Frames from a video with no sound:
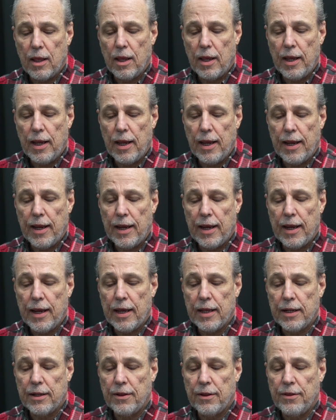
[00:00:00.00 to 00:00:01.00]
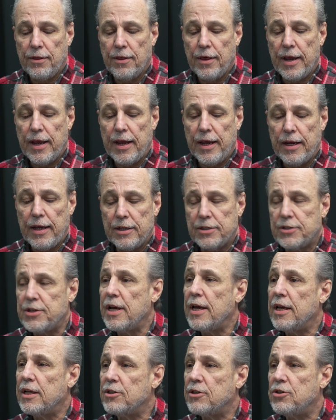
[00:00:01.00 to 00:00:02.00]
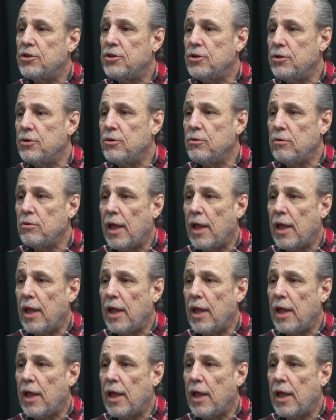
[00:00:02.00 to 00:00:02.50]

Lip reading: and they tend to